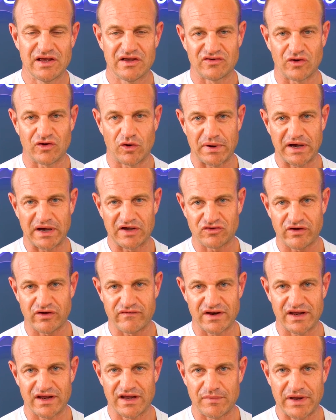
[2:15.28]
So I'll pass over to
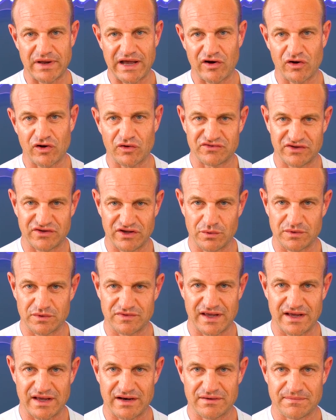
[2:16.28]
him now and I'll see you at the
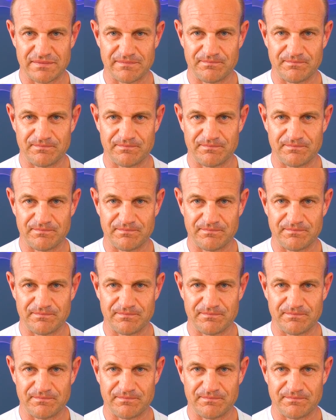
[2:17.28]
end.